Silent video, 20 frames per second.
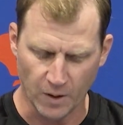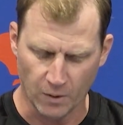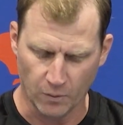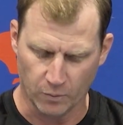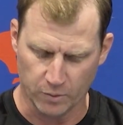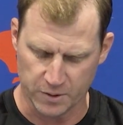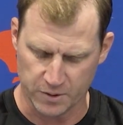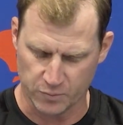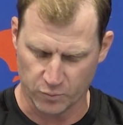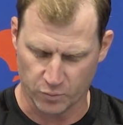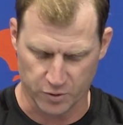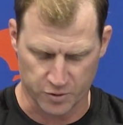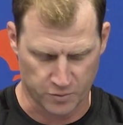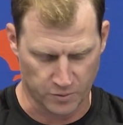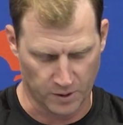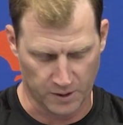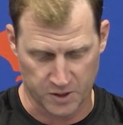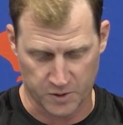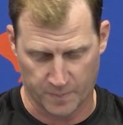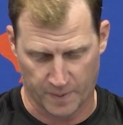was
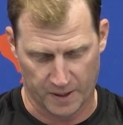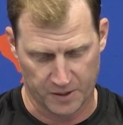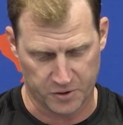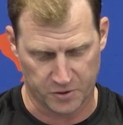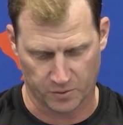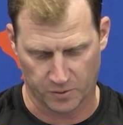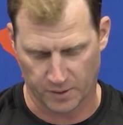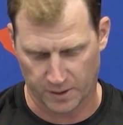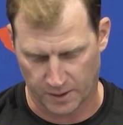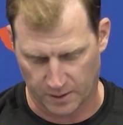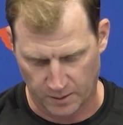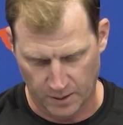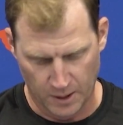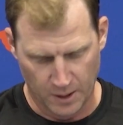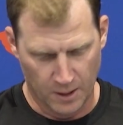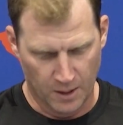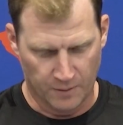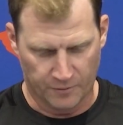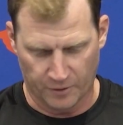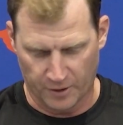really special. And then
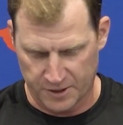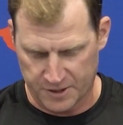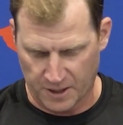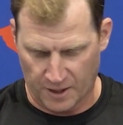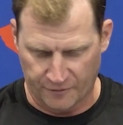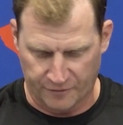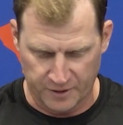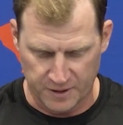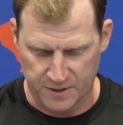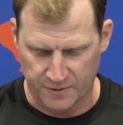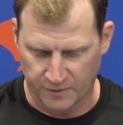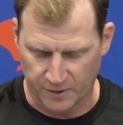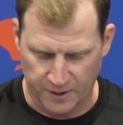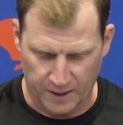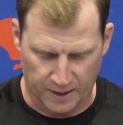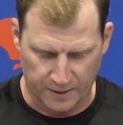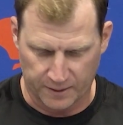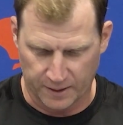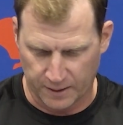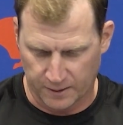for us offensively,
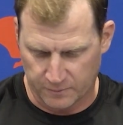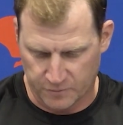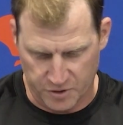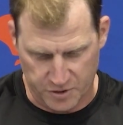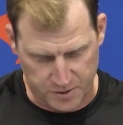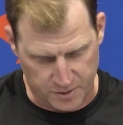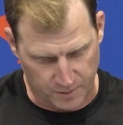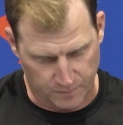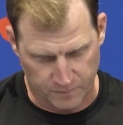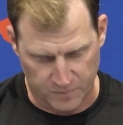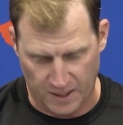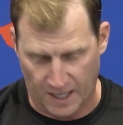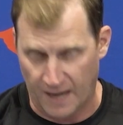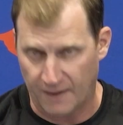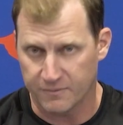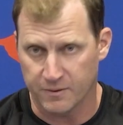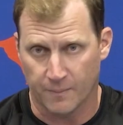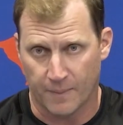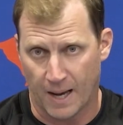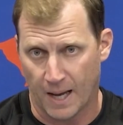I think just to
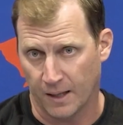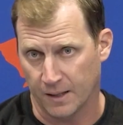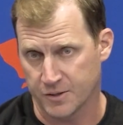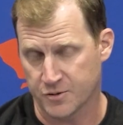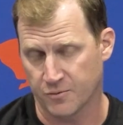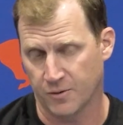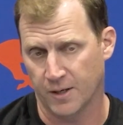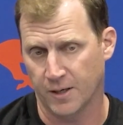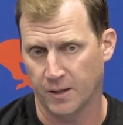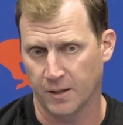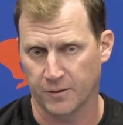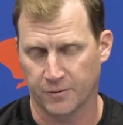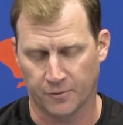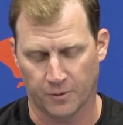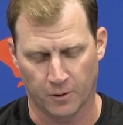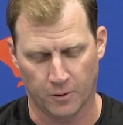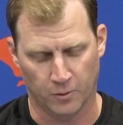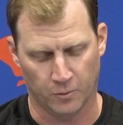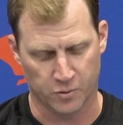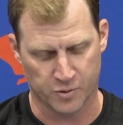have the balance running and
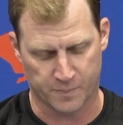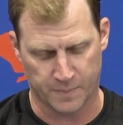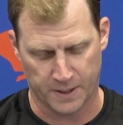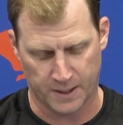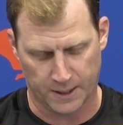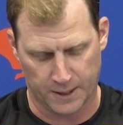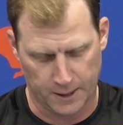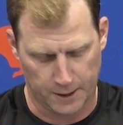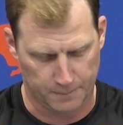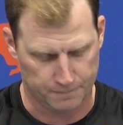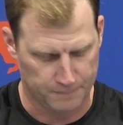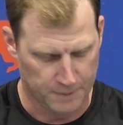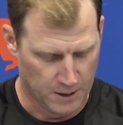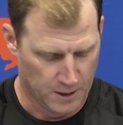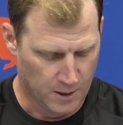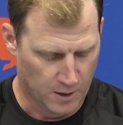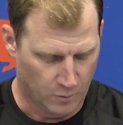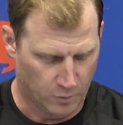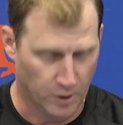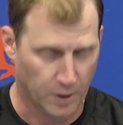throwing was big. And
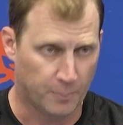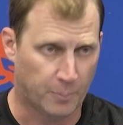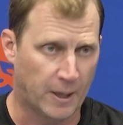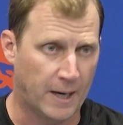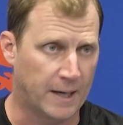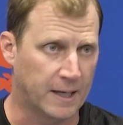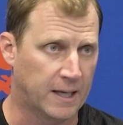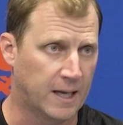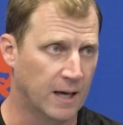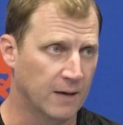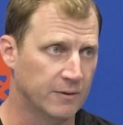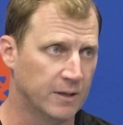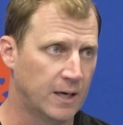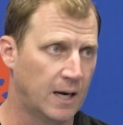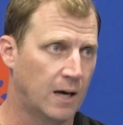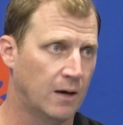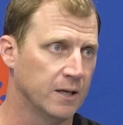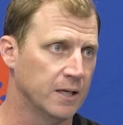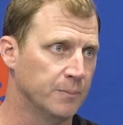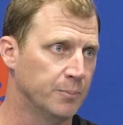really proud of Kevin,
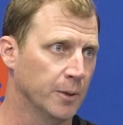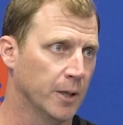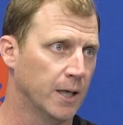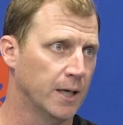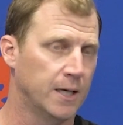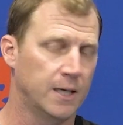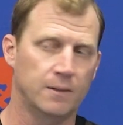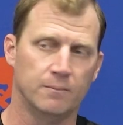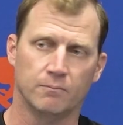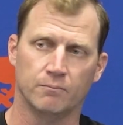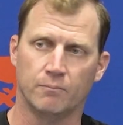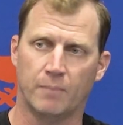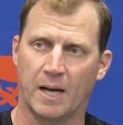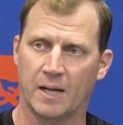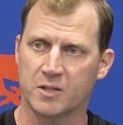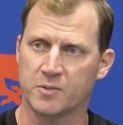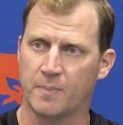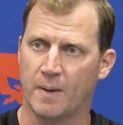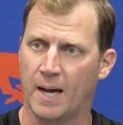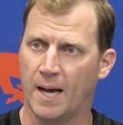how he played and
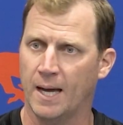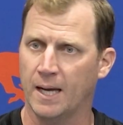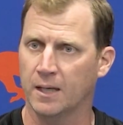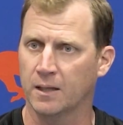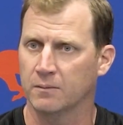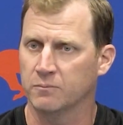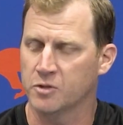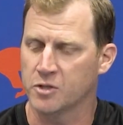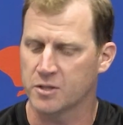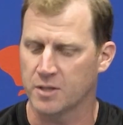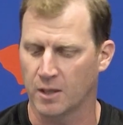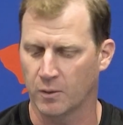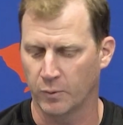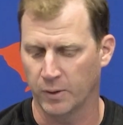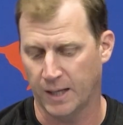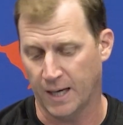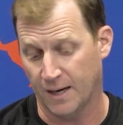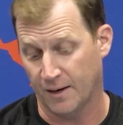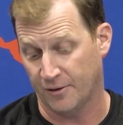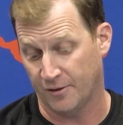bounced back, just like we
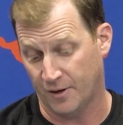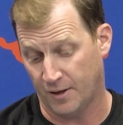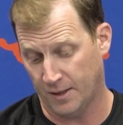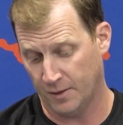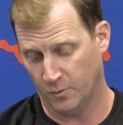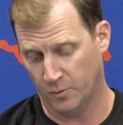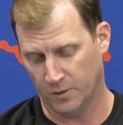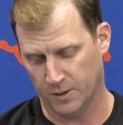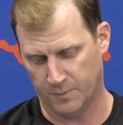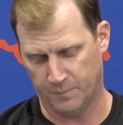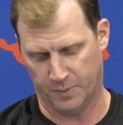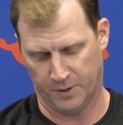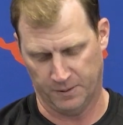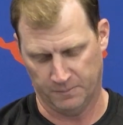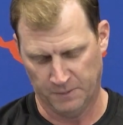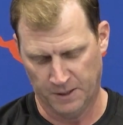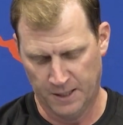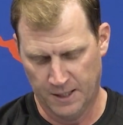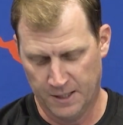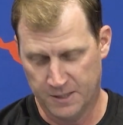kind of thought he would. But
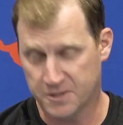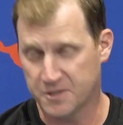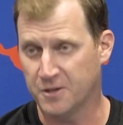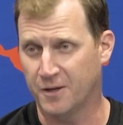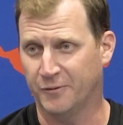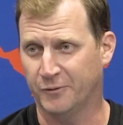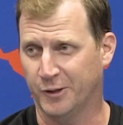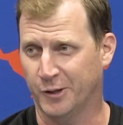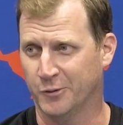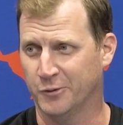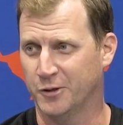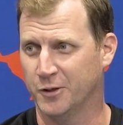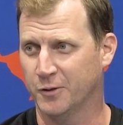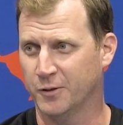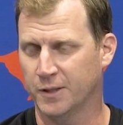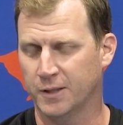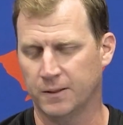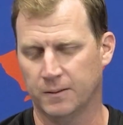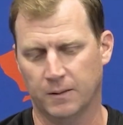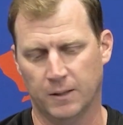still have to go do
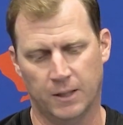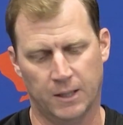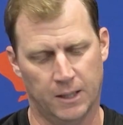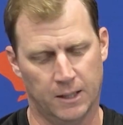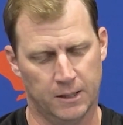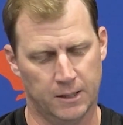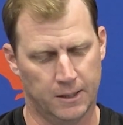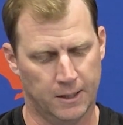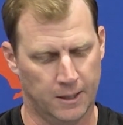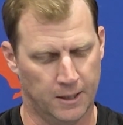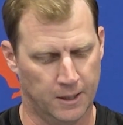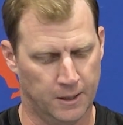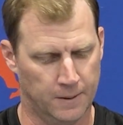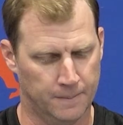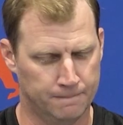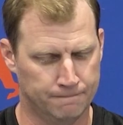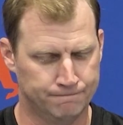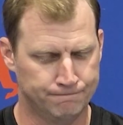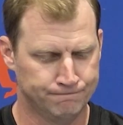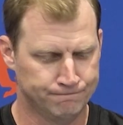it.
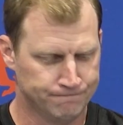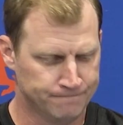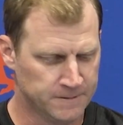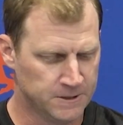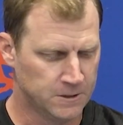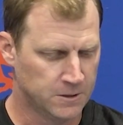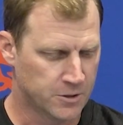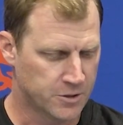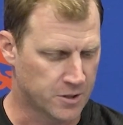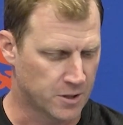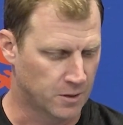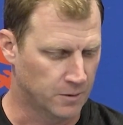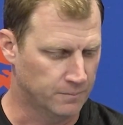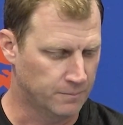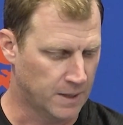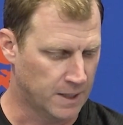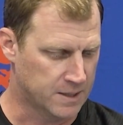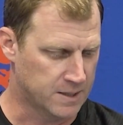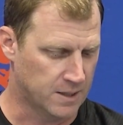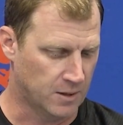And so,
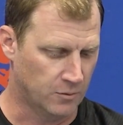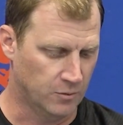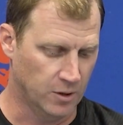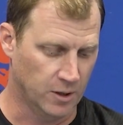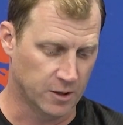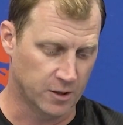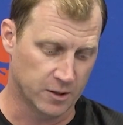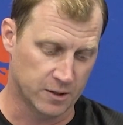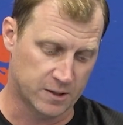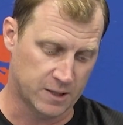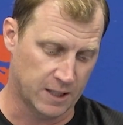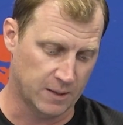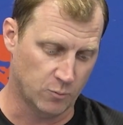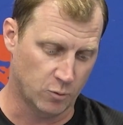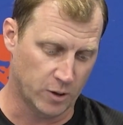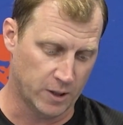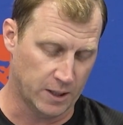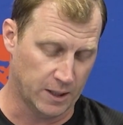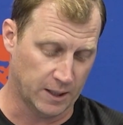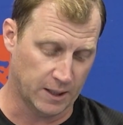like I said, really good team
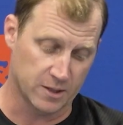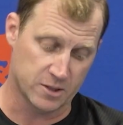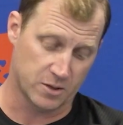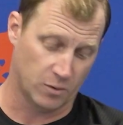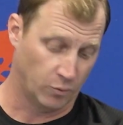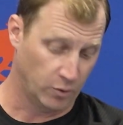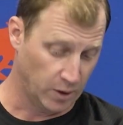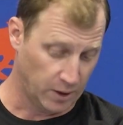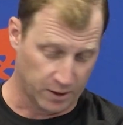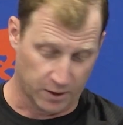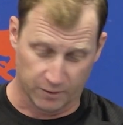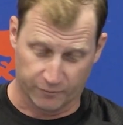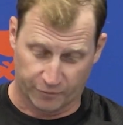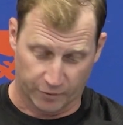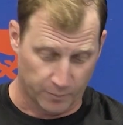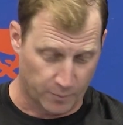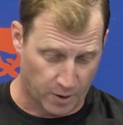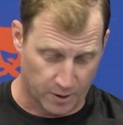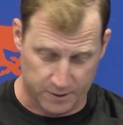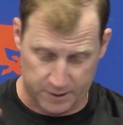win against a really good
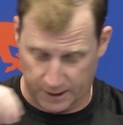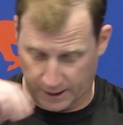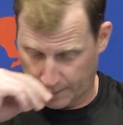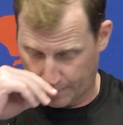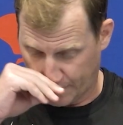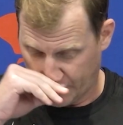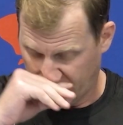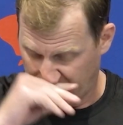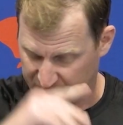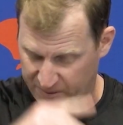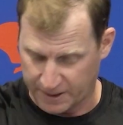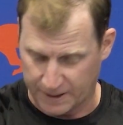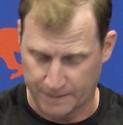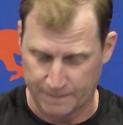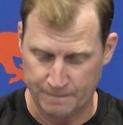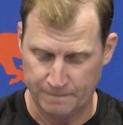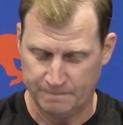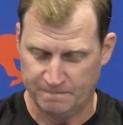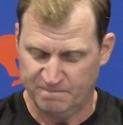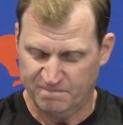football team. I mean,